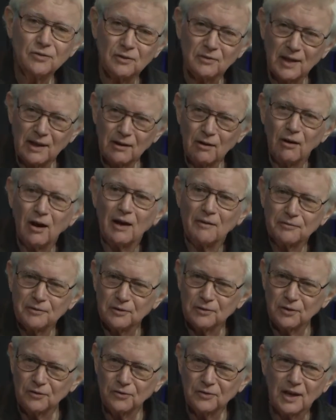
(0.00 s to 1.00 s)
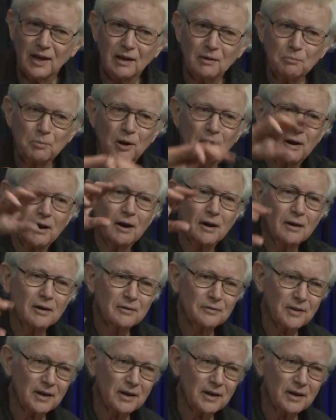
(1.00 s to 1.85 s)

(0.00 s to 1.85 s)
and they go off to the skate park.